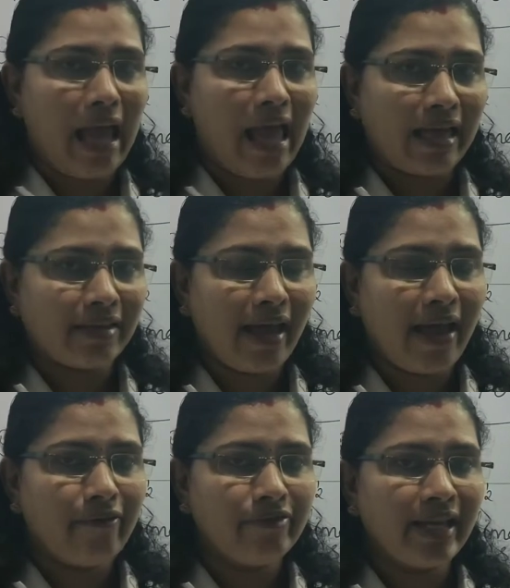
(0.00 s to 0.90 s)
As I
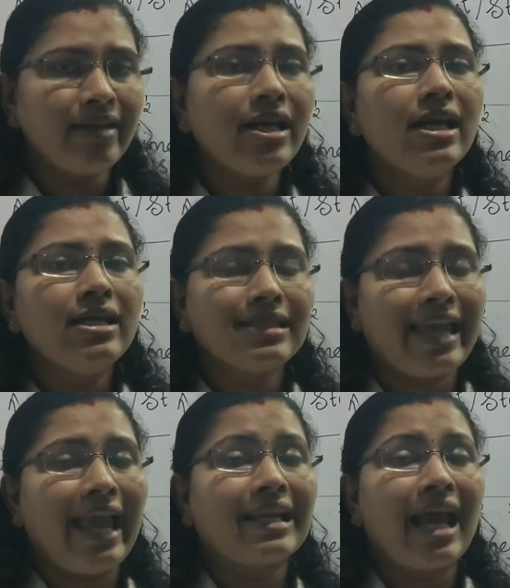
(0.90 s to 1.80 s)
have said,
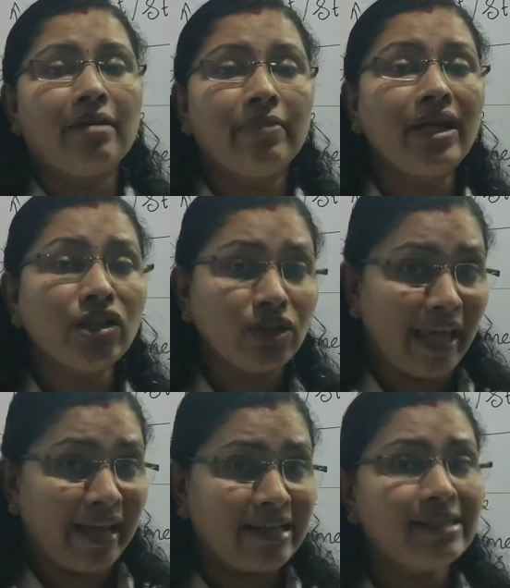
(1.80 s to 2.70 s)
scale can be
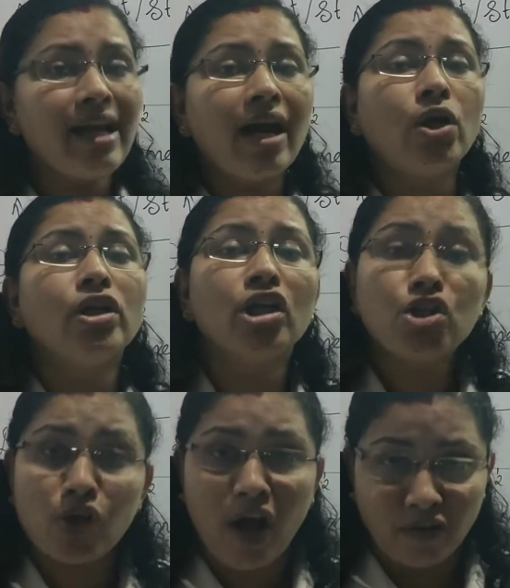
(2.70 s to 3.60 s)
taken according
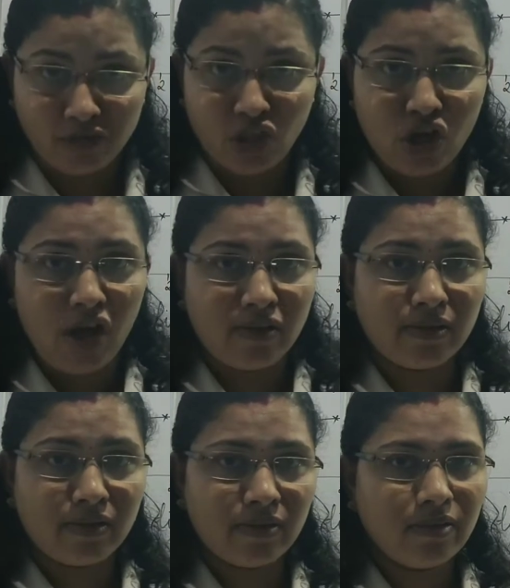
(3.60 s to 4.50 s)
to our
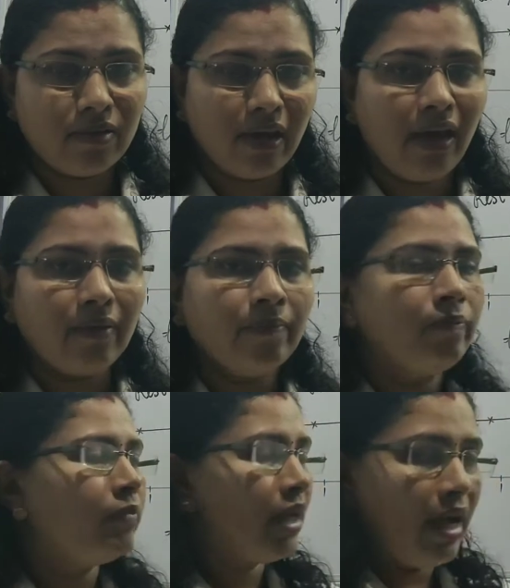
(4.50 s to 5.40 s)
choice. Okay,
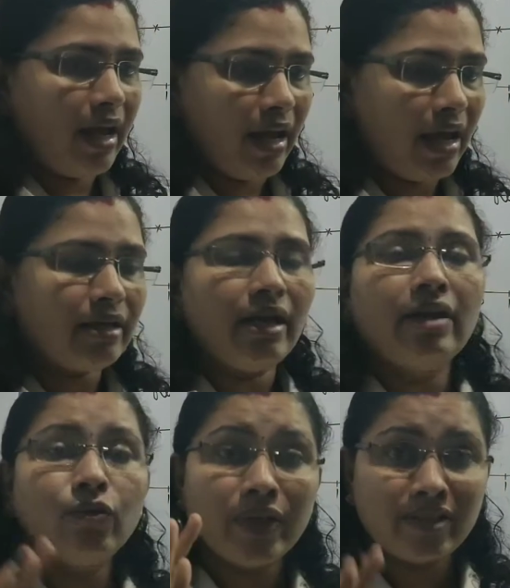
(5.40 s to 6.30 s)
and
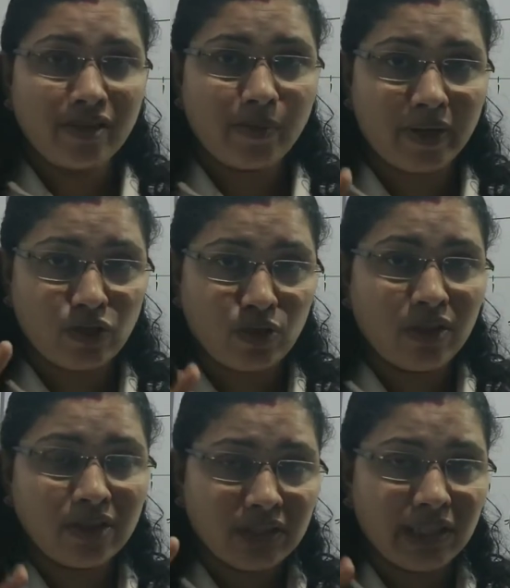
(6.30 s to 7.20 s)
with respect to
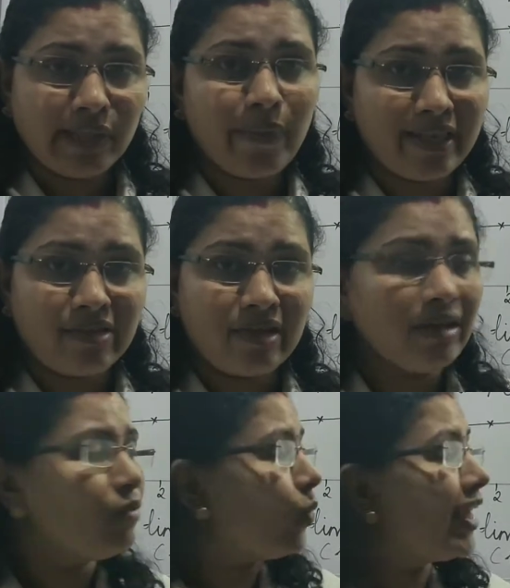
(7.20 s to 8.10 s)
the question,
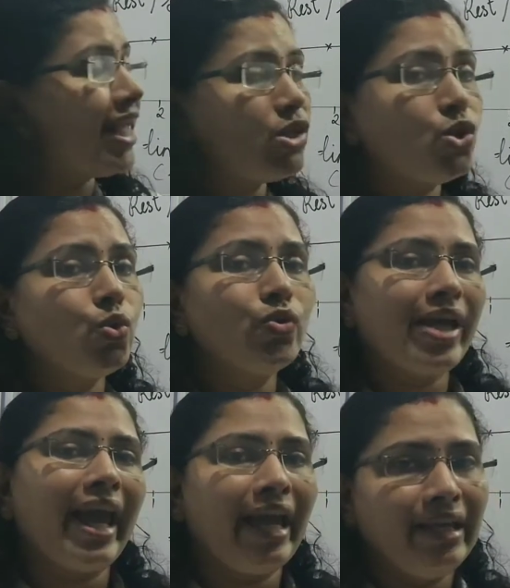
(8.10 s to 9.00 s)
we can choose
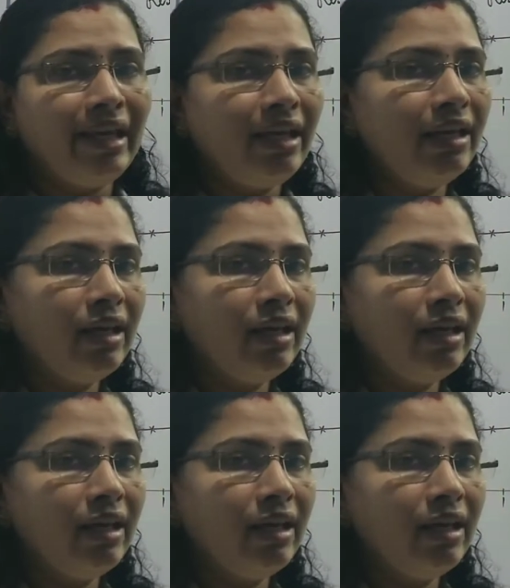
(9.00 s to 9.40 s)
any